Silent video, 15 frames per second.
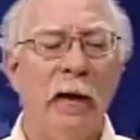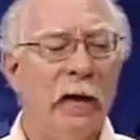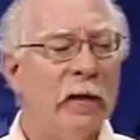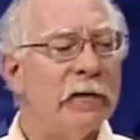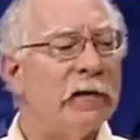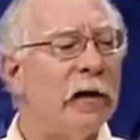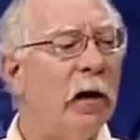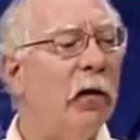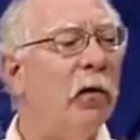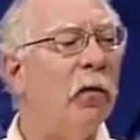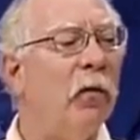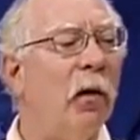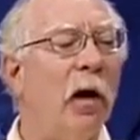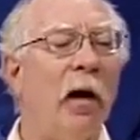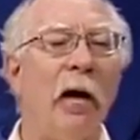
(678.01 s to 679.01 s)

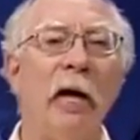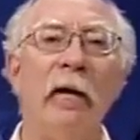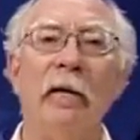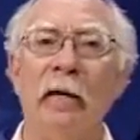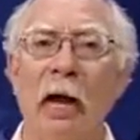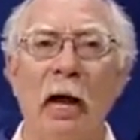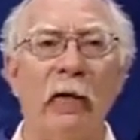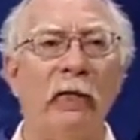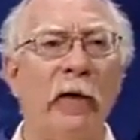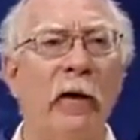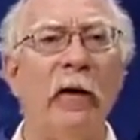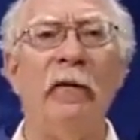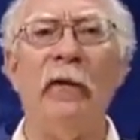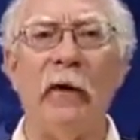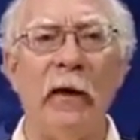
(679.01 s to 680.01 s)
So, uh, uh,
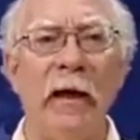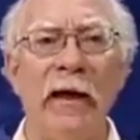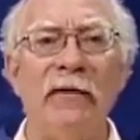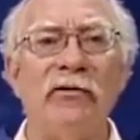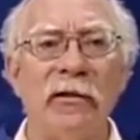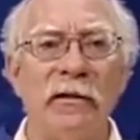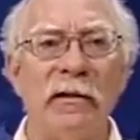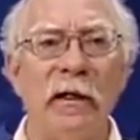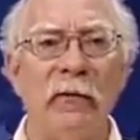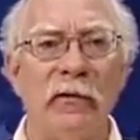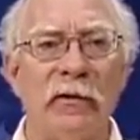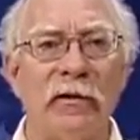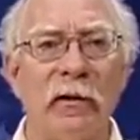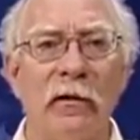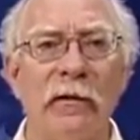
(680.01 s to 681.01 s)
very, very interesting
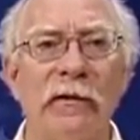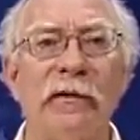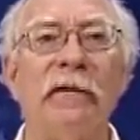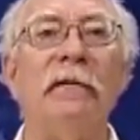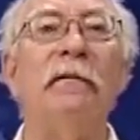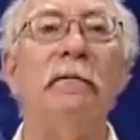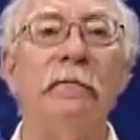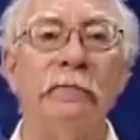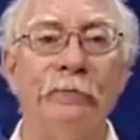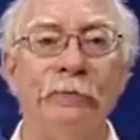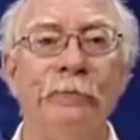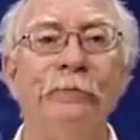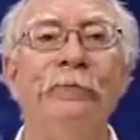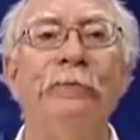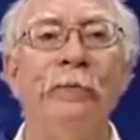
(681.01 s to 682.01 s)
results,
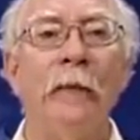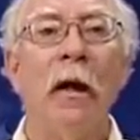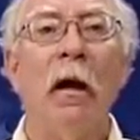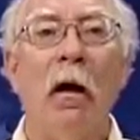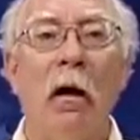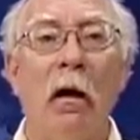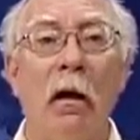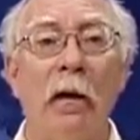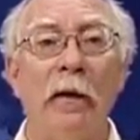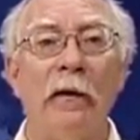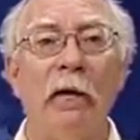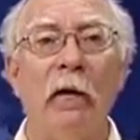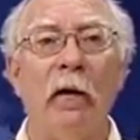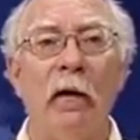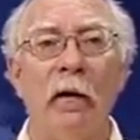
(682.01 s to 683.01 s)
all in
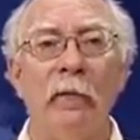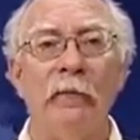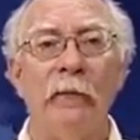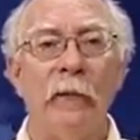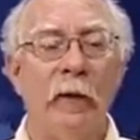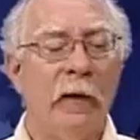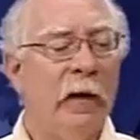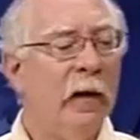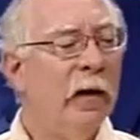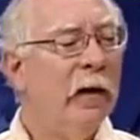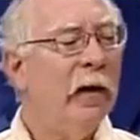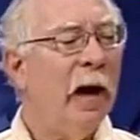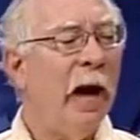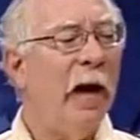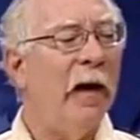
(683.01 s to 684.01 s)
all.
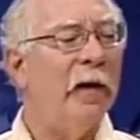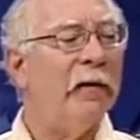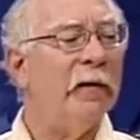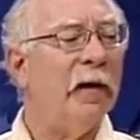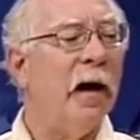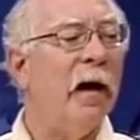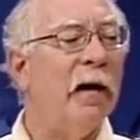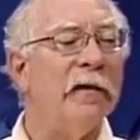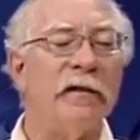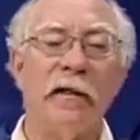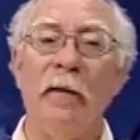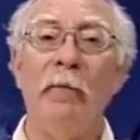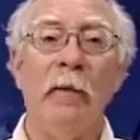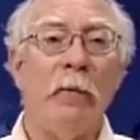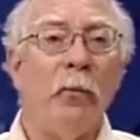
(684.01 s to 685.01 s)
And uh,
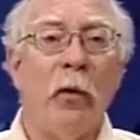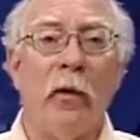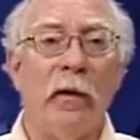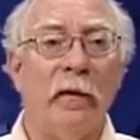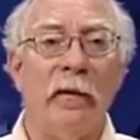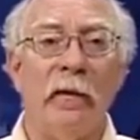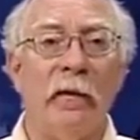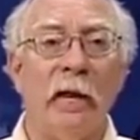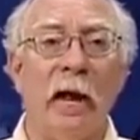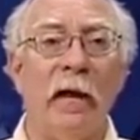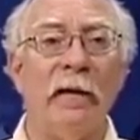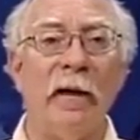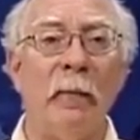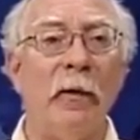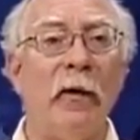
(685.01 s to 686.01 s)
some important
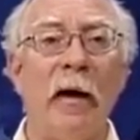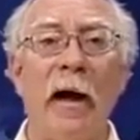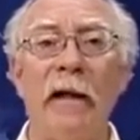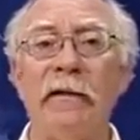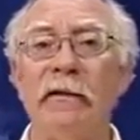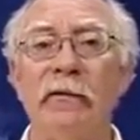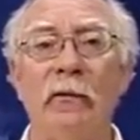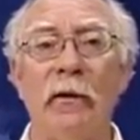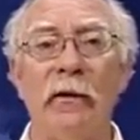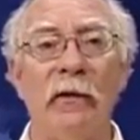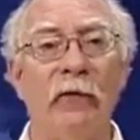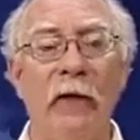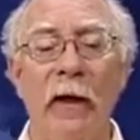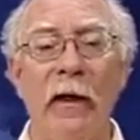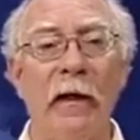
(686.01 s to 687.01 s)
uh, Democrats were
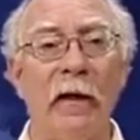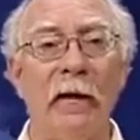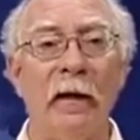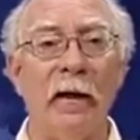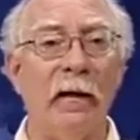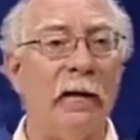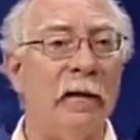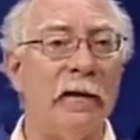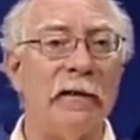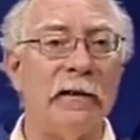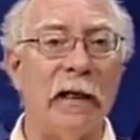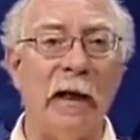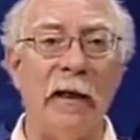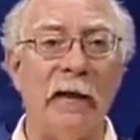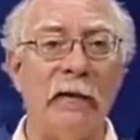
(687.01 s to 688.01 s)
defeated in the
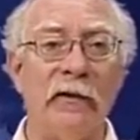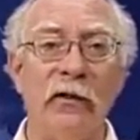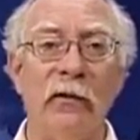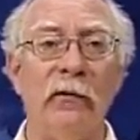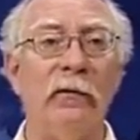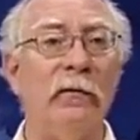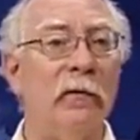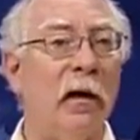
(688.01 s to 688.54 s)
Senate, too.